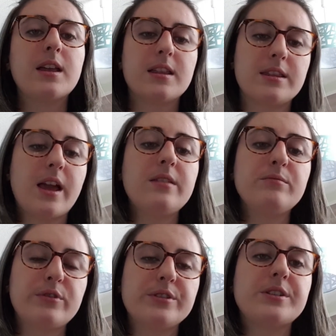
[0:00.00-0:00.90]
Then
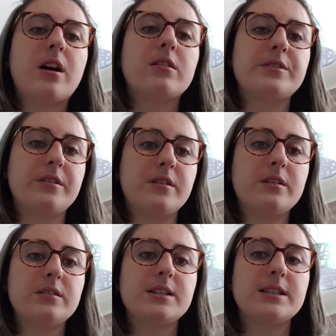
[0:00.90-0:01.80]
Prince Arthur
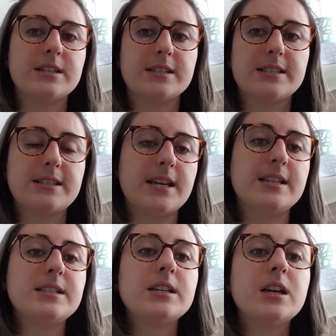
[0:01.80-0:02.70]

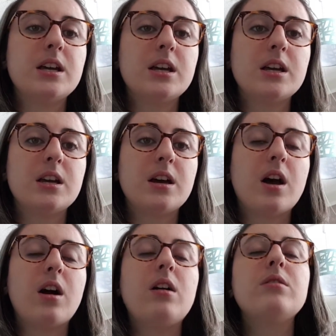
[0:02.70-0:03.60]
said,
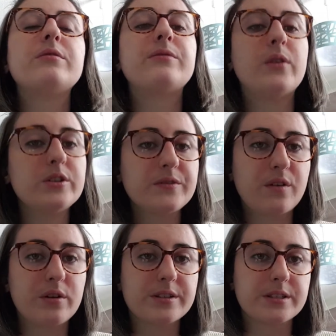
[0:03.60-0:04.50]
oh,
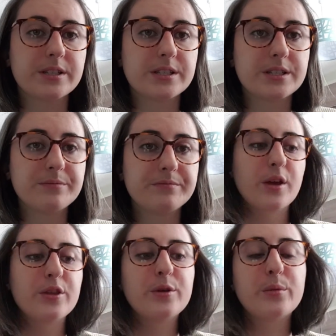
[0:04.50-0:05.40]
phosphorescent.
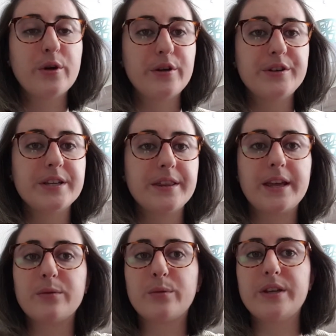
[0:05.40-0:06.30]
The word
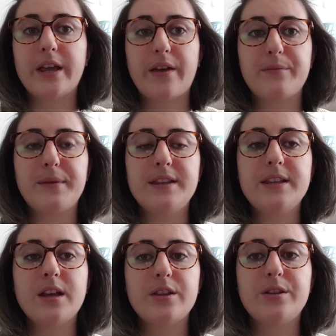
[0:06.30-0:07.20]
that would have been
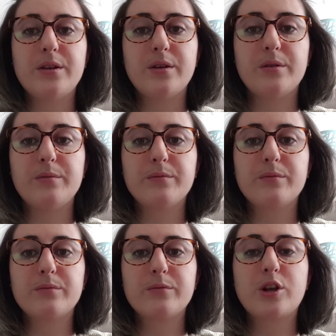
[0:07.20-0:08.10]
the
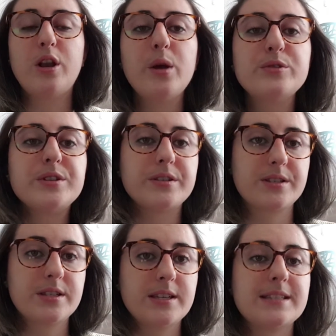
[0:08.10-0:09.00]

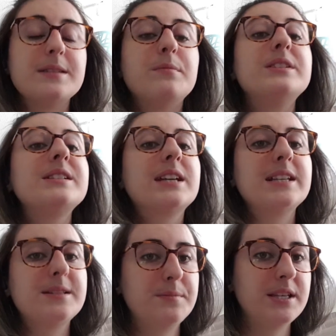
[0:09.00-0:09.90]
closest, semantically
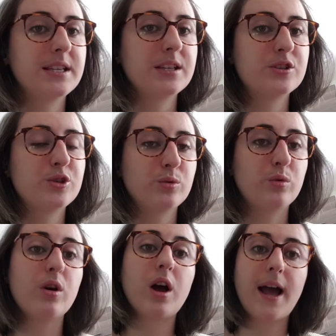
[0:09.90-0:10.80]
speaking, to
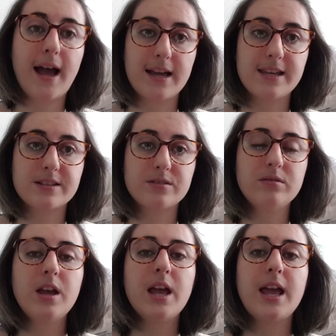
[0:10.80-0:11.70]
agaçant
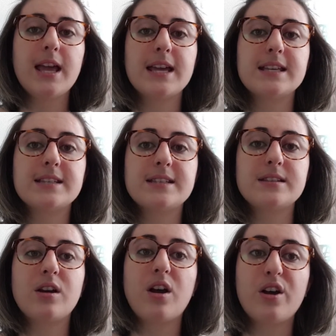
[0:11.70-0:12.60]
is
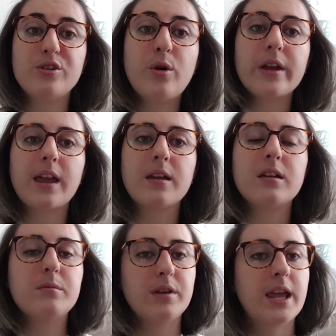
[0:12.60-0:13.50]
annoying.
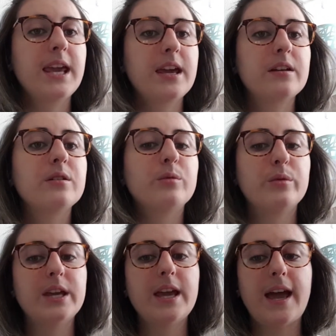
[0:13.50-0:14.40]
But here
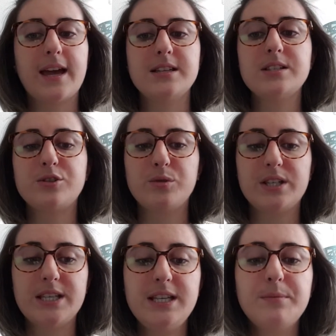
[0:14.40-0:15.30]
we had to
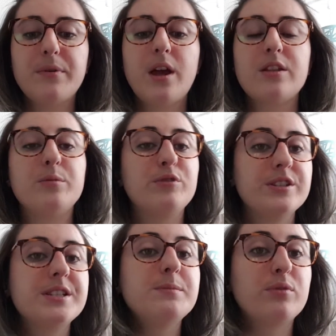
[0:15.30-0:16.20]
keep the
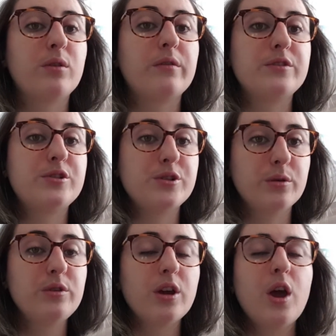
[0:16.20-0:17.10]
principle of the
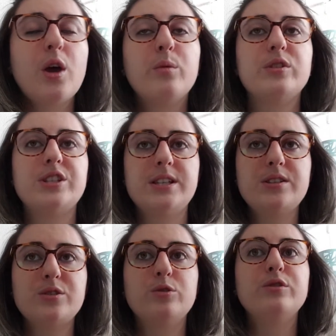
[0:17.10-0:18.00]
joke, which is
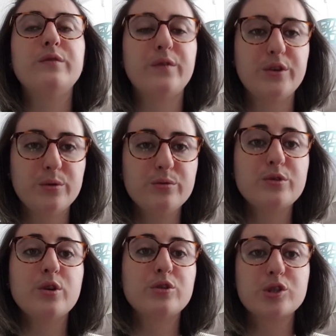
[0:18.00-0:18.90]
to confuse
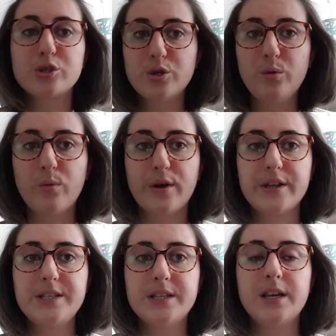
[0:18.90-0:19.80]
two
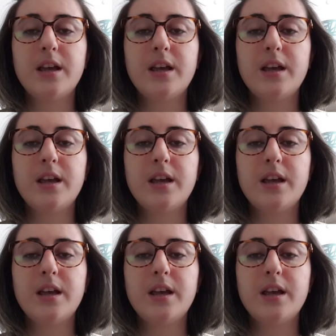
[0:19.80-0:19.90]
words